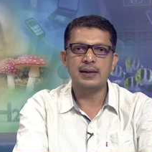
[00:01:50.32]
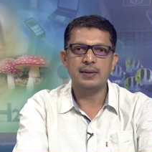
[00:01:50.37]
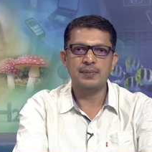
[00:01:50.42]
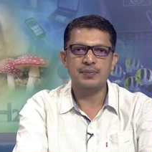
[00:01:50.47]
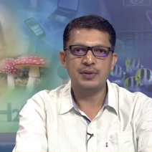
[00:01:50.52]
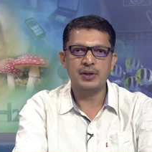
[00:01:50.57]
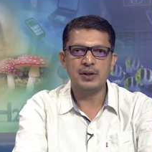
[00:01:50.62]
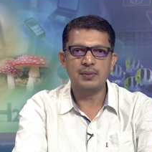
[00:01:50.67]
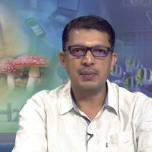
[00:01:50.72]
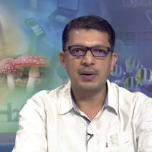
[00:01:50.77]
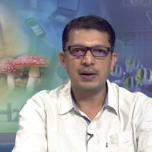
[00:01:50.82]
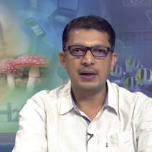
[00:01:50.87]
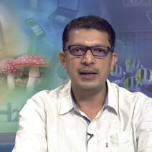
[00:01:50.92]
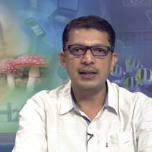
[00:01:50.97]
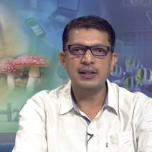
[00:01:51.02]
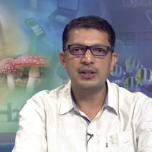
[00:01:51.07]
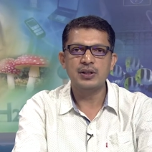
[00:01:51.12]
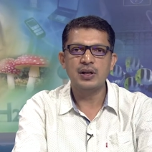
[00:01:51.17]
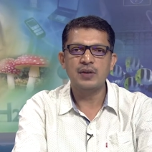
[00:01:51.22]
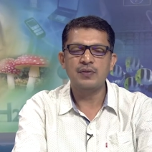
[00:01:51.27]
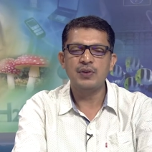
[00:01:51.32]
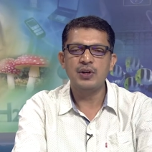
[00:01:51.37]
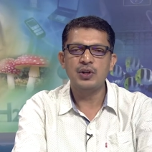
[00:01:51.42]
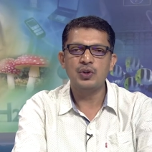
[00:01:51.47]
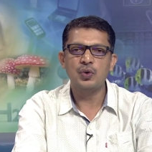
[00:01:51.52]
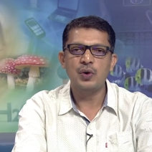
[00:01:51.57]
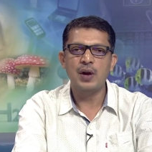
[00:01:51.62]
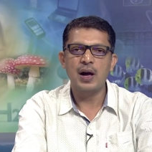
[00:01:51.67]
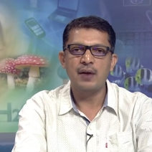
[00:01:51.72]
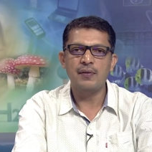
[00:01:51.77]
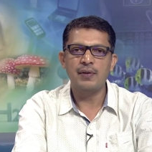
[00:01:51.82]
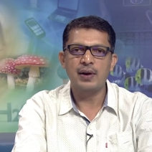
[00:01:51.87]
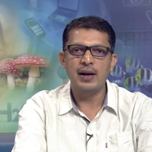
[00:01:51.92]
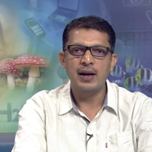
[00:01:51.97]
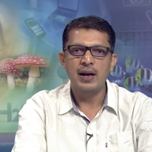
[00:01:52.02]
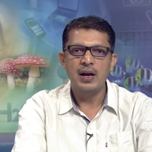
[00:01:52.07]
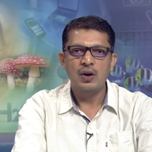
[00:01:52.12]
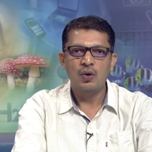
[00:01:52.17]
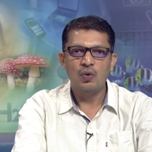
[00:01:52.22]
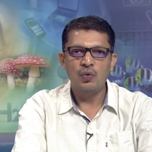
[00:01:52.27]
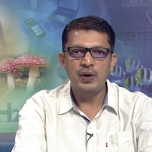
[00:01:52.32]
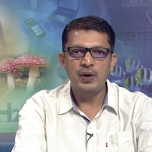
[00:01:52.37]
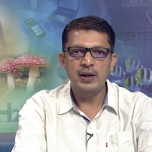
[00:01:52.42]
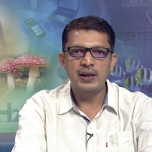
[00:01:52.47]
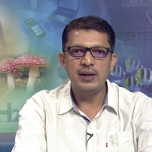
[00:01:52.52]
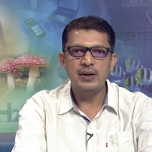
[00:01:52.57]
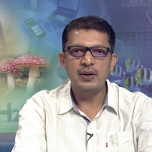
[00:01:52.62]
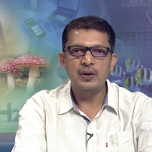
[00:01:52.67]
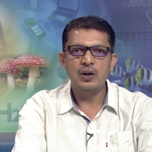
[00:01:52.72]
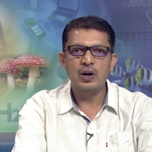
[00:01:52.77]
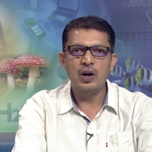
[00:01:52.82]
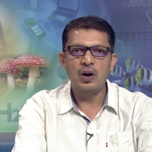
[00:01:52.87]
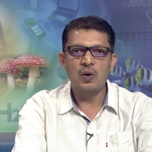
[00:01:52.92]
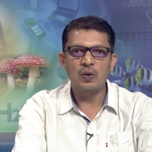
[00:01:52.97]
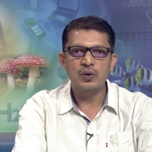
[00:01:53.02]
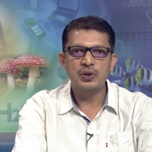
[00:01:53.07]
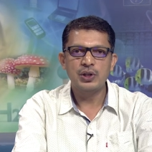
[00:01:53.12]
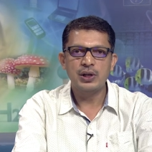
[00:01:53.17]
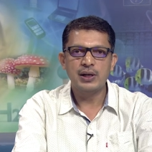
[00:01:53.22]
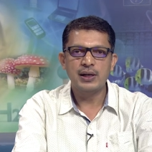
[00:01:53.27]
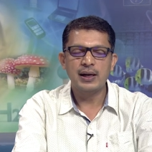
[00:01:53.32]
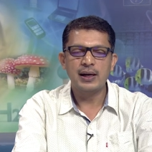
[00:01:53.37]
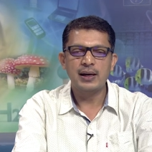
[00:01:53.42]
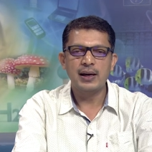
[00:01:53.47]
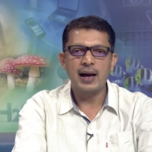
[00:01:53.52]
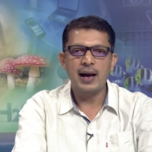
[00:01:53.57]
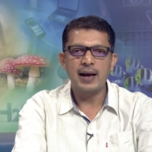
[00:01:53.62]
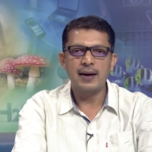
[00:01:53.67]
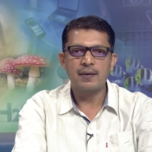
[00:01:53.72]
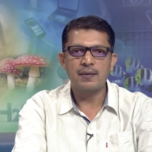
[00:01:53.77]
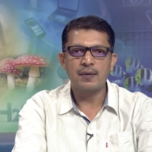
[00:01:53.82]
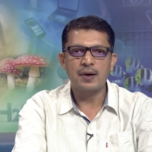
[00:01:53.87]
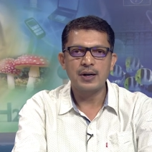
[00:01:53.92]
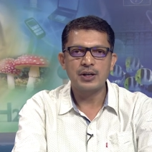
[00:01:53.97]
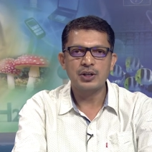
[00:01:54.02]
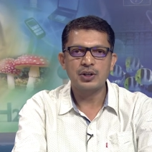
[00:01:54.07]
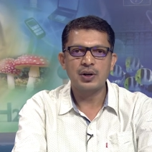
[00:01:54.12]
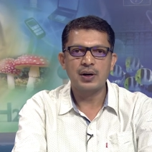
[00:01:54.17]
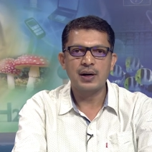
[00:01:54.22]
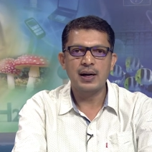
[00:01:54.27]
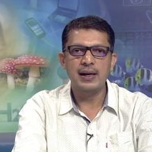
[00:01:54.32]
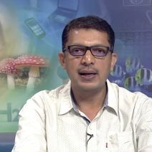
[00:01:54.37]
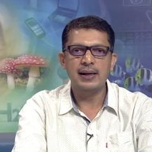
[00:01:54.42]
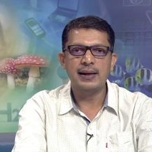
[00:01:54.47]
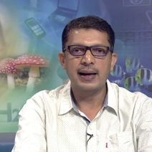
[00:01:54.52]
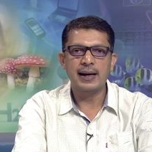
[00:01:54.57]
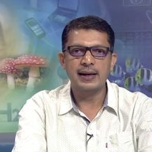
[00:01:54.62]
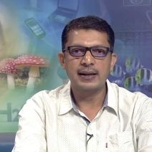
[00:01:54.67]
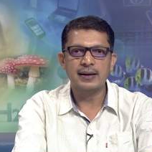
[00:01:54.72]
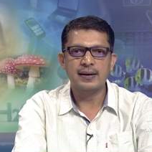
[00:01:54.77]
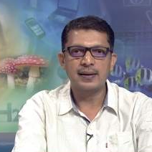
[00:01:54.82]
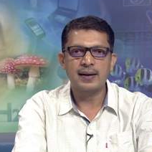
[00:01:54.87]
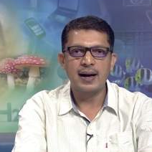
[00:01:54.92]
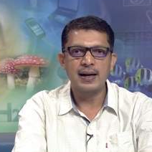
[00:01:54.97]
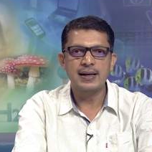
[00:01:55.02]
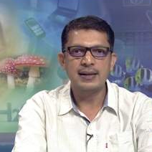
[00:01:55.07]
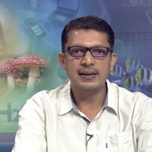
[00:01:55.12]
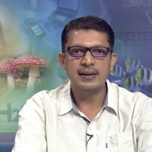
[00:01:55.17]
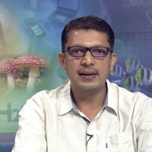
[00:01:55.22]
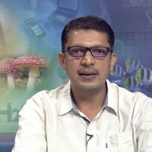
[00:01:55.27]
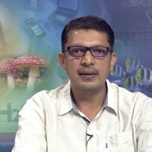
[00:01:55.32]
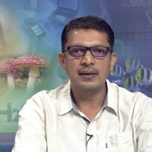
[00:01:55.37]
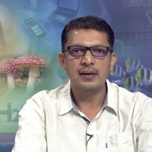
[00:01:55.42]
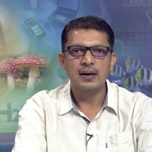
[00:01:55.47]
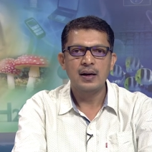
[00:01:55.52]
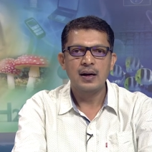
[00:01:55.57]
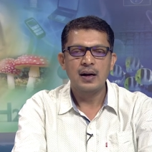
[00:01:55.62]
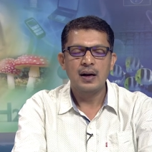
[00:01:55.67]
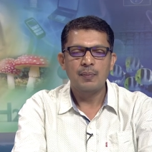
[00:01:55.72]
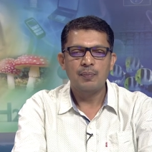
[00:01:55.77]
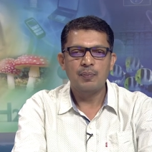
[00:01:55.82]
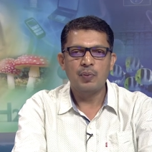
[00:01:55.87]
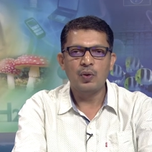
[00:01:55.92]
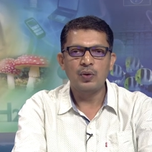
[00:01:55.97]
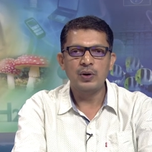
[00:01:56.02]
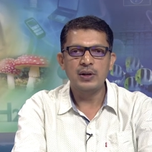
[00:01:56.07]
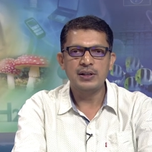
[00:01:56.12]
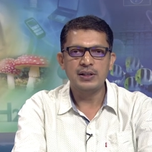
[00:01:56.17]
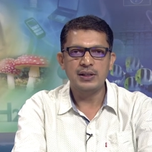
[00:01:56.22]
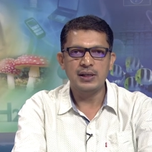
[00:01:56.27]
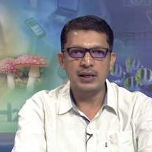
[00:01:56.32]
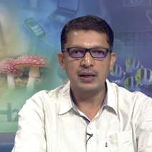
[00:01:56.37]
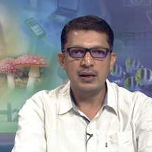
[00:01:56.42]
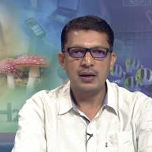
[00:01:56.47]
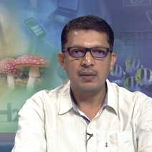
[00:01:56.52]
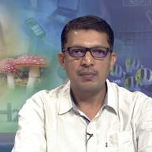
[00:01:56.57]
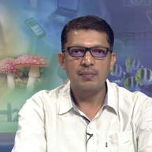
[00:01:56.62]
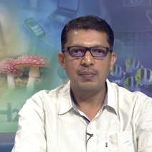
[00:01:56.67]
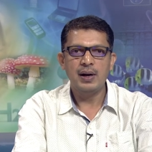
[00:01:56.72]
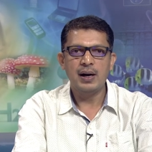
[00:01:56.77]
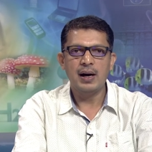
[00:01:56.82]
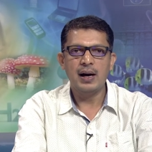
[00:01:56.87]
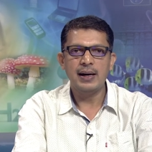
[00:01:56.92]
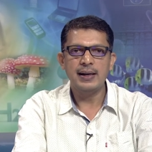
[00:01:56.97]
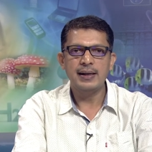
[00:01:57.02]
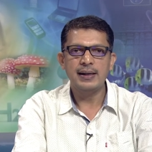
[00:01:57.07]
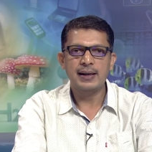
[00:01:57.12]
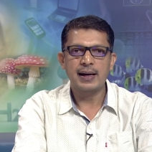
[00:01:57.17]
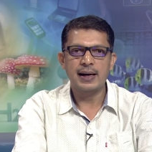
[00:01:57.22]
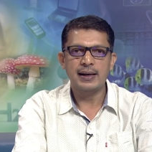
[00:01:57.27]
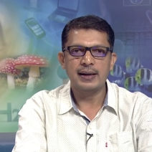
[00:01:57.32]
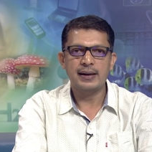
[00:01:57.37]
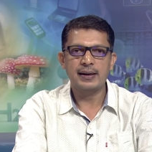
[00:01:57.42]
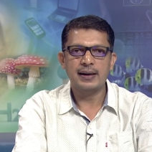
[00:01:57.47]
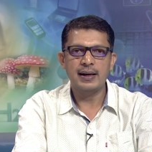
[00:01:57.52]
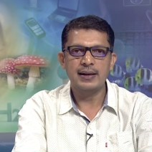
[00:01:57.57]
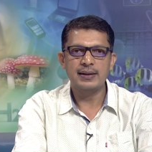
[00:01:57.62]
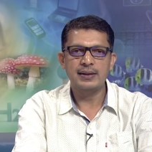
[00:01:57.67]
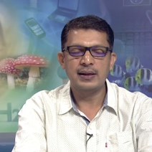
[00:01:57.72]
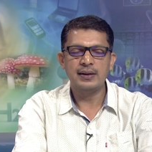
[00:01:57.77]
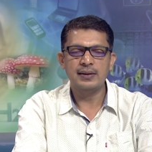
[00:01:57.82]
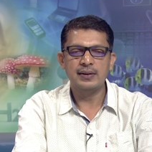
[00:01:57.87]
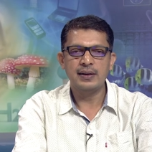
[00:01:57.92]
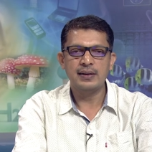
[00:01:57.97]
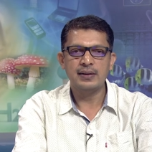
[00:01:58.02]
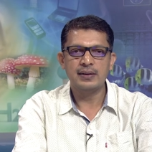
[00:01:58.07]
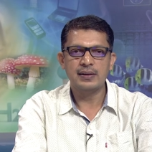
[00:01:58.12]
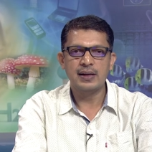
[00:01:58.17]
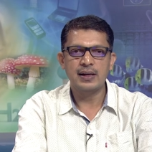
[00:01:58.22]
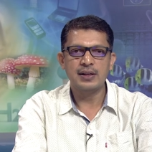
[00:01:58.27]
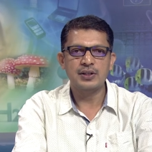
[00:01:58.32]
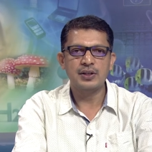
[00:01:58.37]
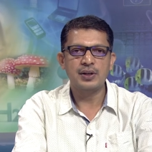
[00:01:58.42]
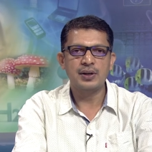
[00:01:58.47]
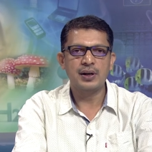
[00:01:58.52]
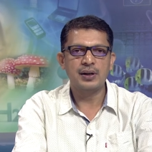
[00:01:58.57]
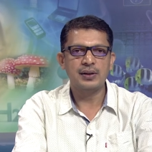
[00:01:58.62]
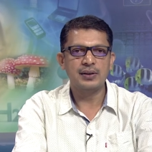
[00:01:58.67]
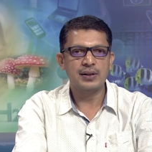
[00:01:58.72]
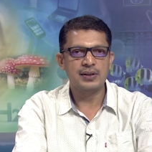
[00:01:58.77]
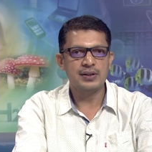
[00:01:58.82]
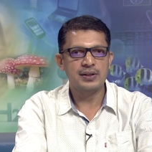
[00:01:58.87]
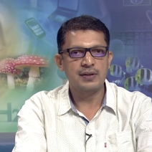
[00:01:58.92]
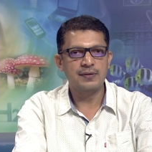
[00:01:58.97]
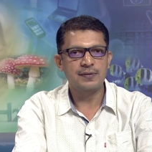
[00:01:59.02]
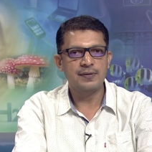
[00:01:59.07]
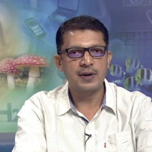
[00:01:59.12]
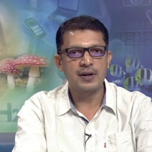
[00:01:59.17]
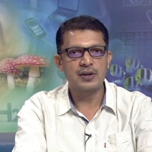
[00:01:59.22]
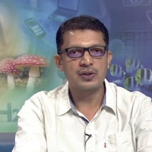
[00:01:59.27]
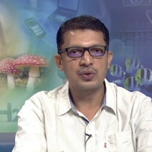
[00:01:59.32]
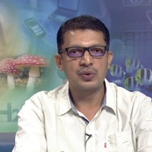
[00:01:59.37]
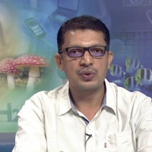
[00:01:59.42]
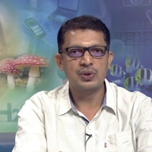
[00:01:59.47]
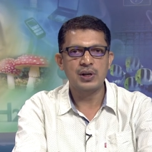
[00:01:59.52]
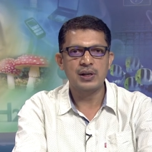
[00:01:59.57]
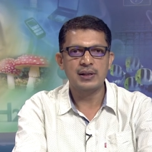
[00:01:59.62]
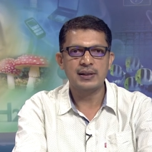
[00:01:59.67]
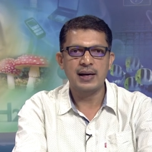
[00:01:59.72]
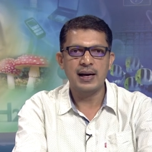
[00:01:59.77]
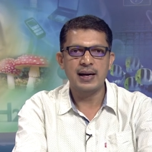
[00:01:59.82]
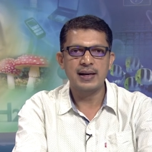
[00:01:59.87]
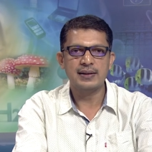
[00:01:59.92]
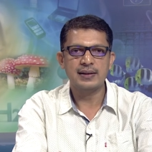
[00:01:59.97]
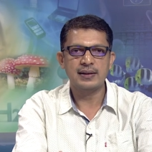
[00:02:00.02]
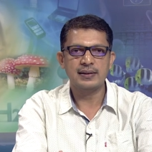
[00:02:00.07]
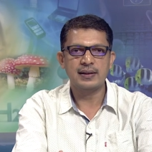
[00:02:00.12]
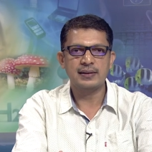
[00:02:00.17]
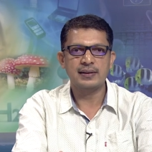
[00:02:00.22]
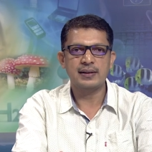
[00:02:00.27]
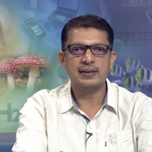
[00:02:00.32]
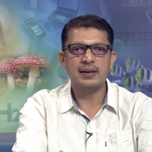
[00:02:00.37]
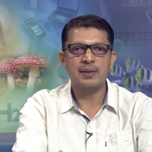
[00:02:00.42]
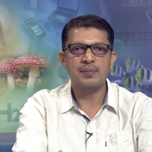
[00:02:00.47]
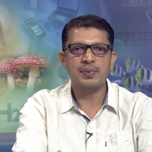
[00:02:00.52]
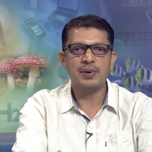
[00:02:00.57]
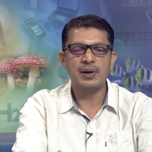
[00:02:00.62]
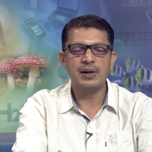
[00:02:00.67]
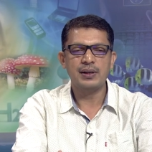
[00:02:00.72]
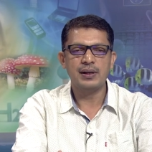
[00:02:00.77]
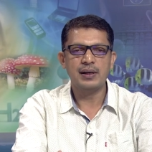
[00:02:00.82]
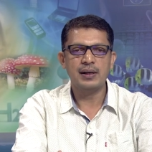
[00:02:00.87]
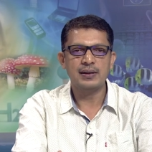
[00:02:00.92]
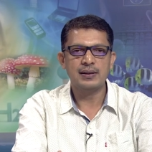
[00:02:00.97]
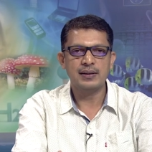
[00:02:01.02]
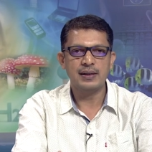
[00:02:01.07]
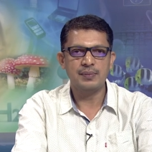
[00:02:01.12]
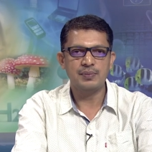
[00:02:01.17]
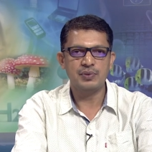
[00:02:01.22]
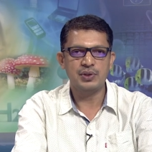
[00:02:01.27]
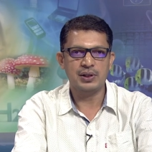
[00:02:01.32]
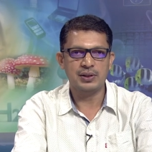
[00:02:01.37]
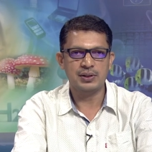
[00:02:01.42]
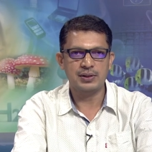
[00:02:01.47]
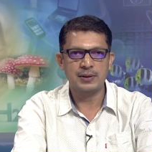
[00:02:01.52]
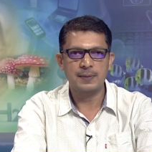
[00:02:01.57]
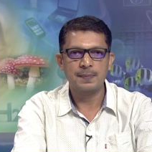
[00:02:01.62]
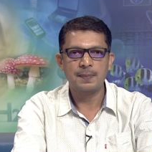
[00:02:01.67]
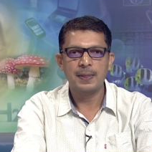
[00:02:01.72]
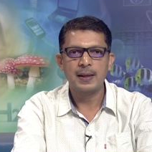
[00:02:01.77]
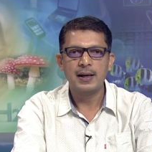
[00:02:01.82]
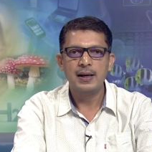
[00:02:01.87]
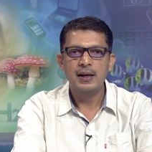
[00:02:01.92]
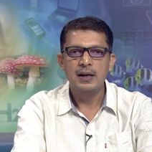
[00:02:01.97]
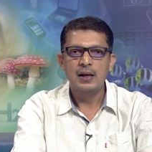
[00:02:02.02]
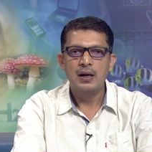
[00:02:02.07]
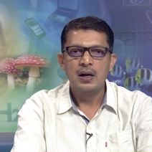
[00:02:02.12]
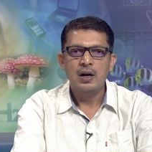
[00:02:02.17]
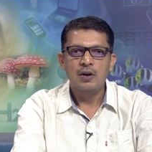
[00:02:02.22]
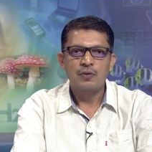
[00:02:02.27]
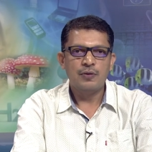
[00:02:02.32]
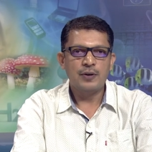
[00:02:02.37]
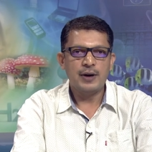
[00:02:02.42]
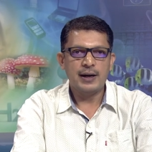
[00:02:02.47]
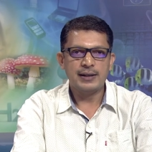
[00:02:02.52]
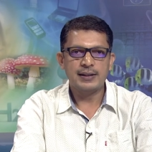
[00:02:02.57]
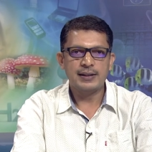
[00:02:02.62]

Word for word: subject, but instead we should have a very logical and rational categorizing policy behind categorizing this, considering these different social sciences as a separate subjects. For